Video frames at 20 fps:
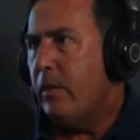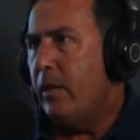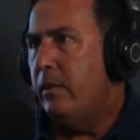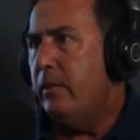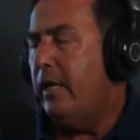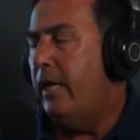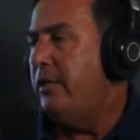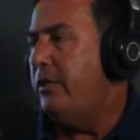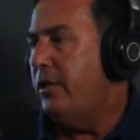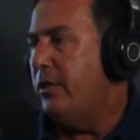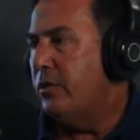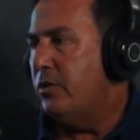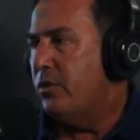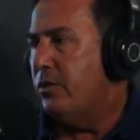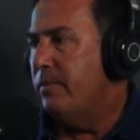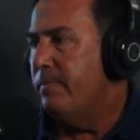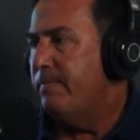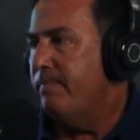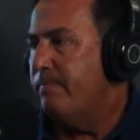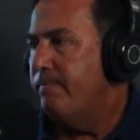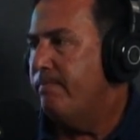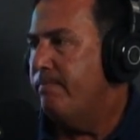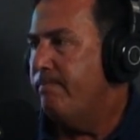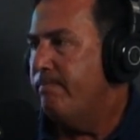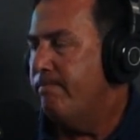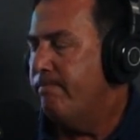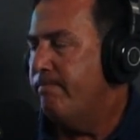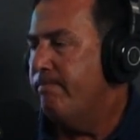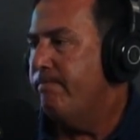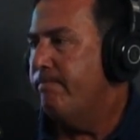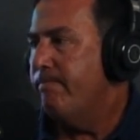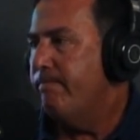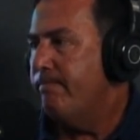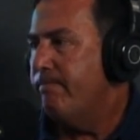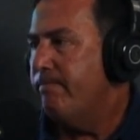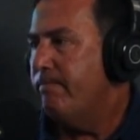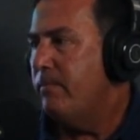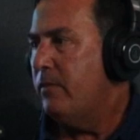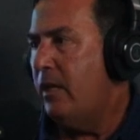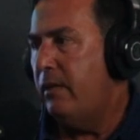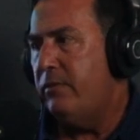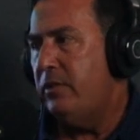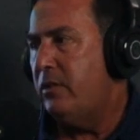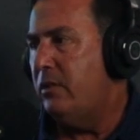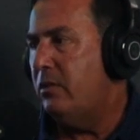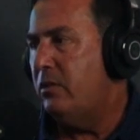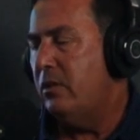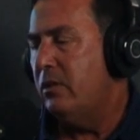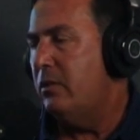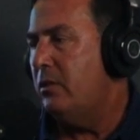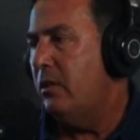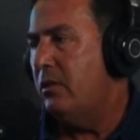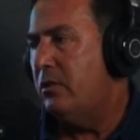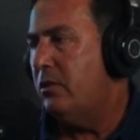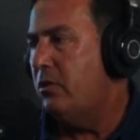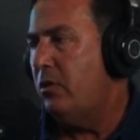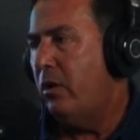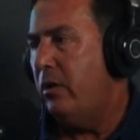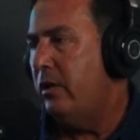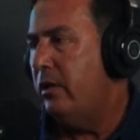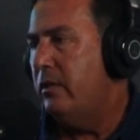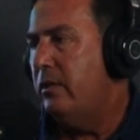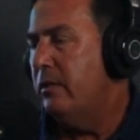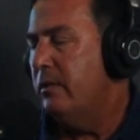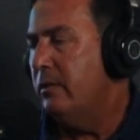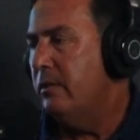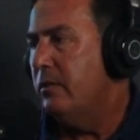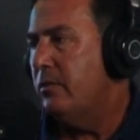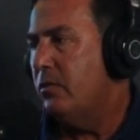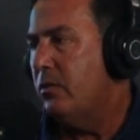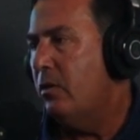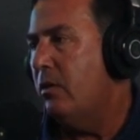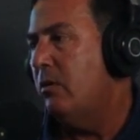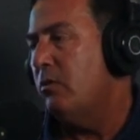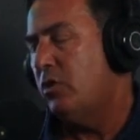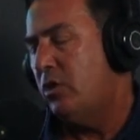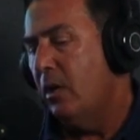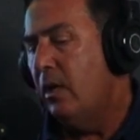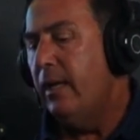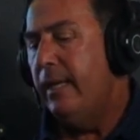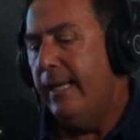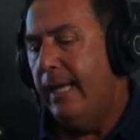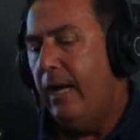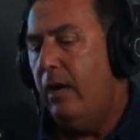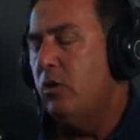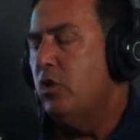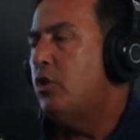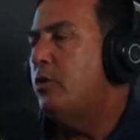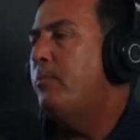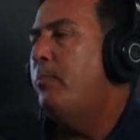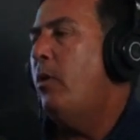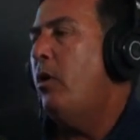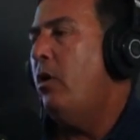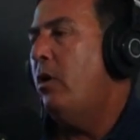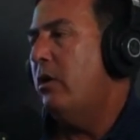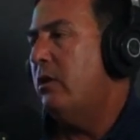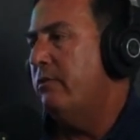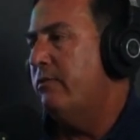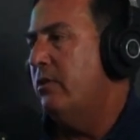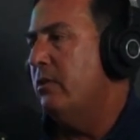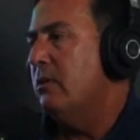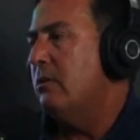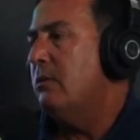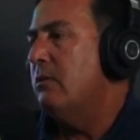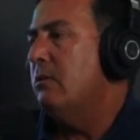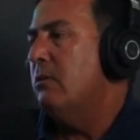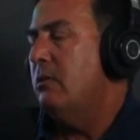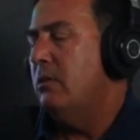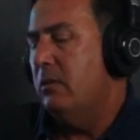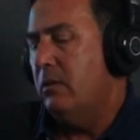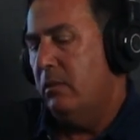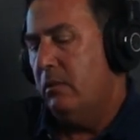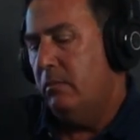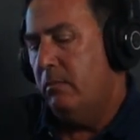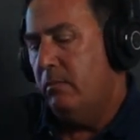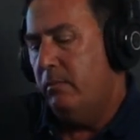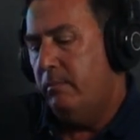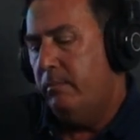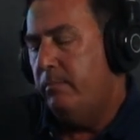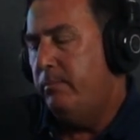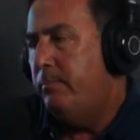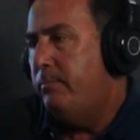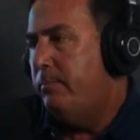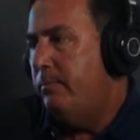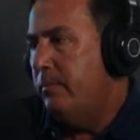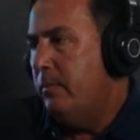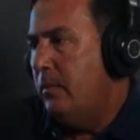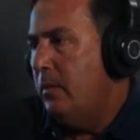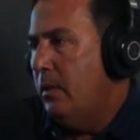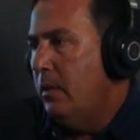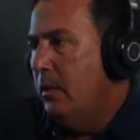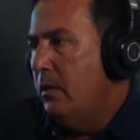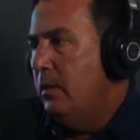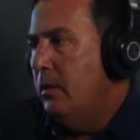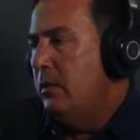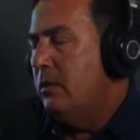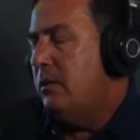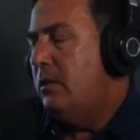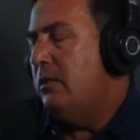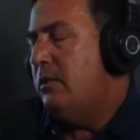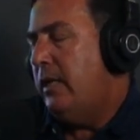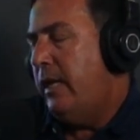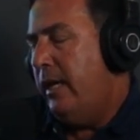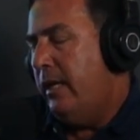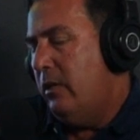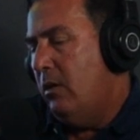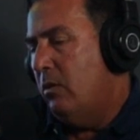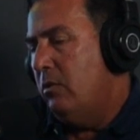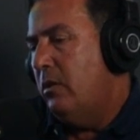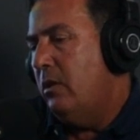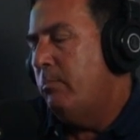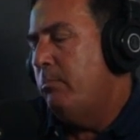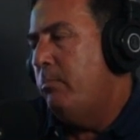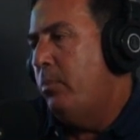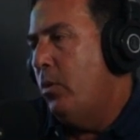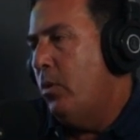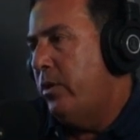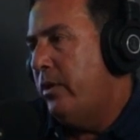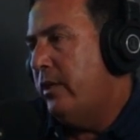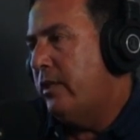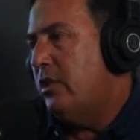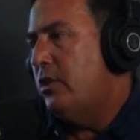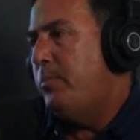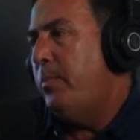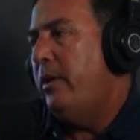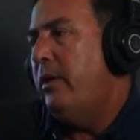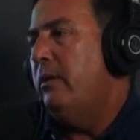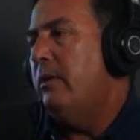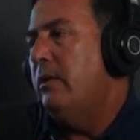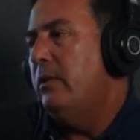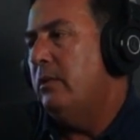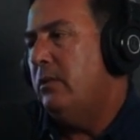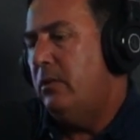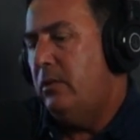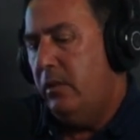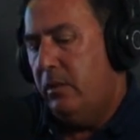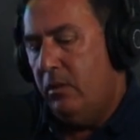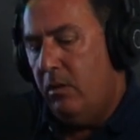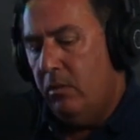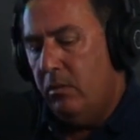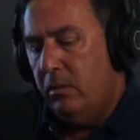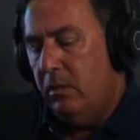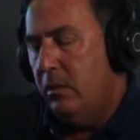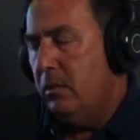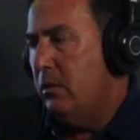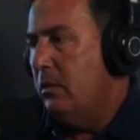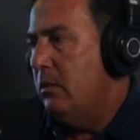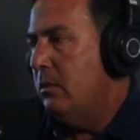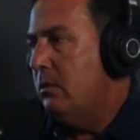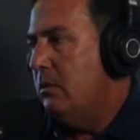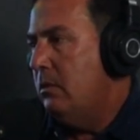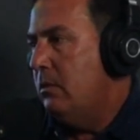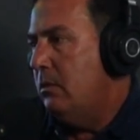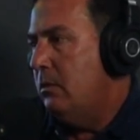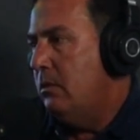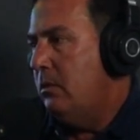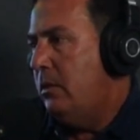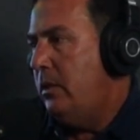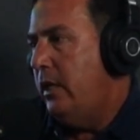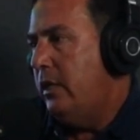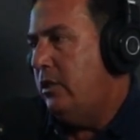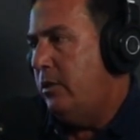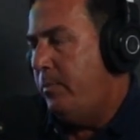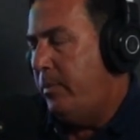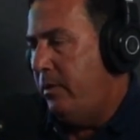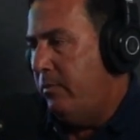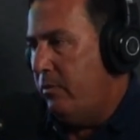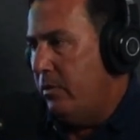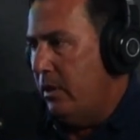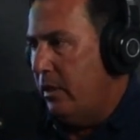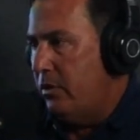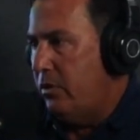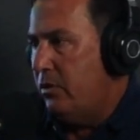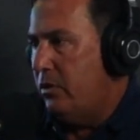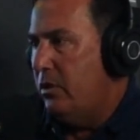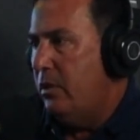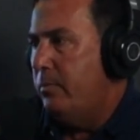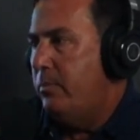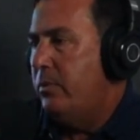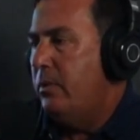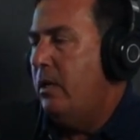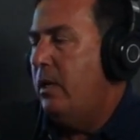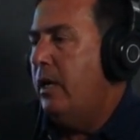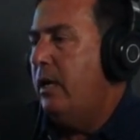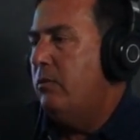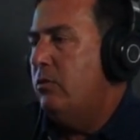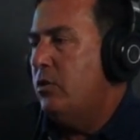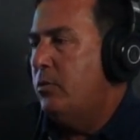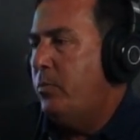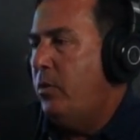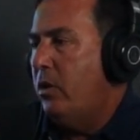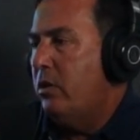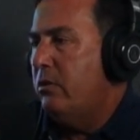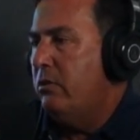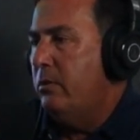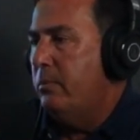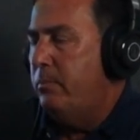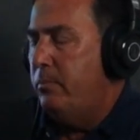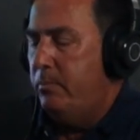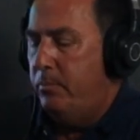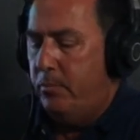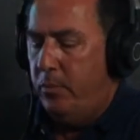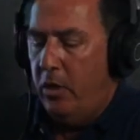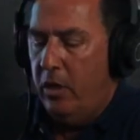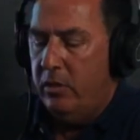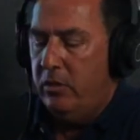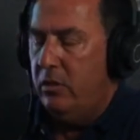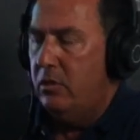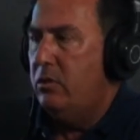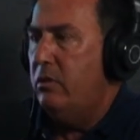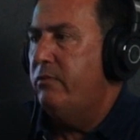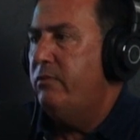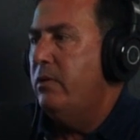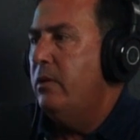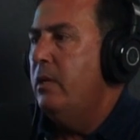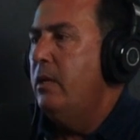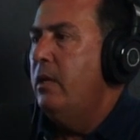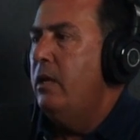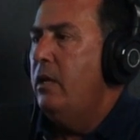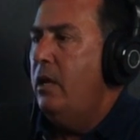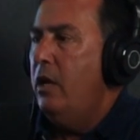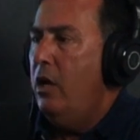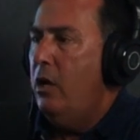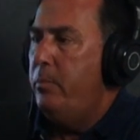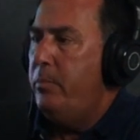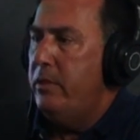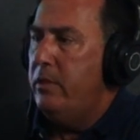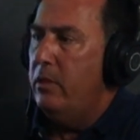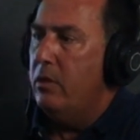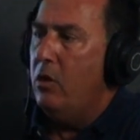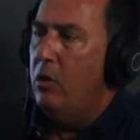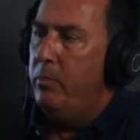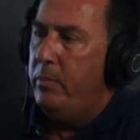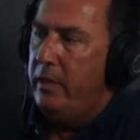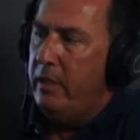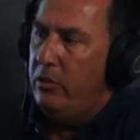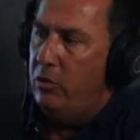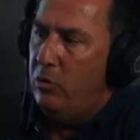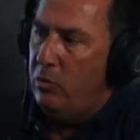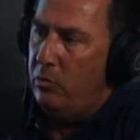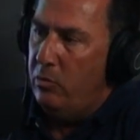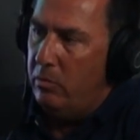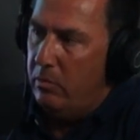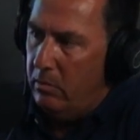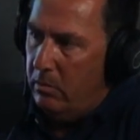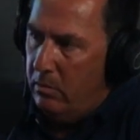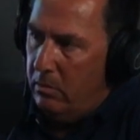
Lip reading: 9 years. Ever since it started. So I was part of the since I had all the board experience and all the ATP relationship, I was part of the process of helping the company to